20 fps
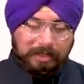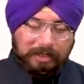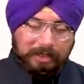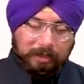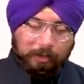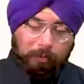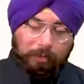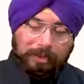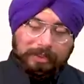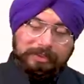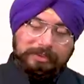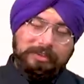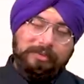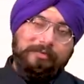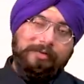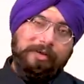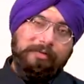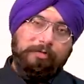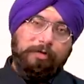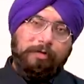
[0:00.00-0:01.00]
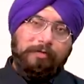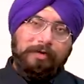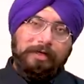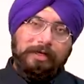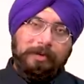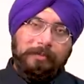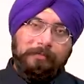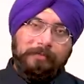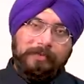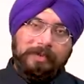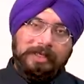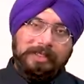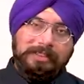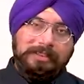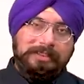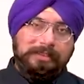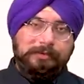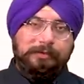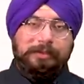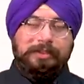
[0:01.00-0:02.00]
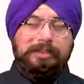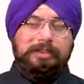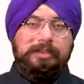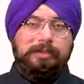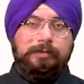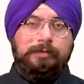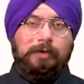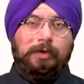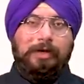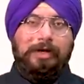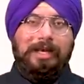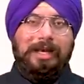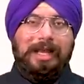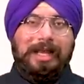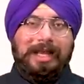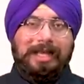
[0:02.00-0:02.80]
Now, what is the way forward? See, first of all,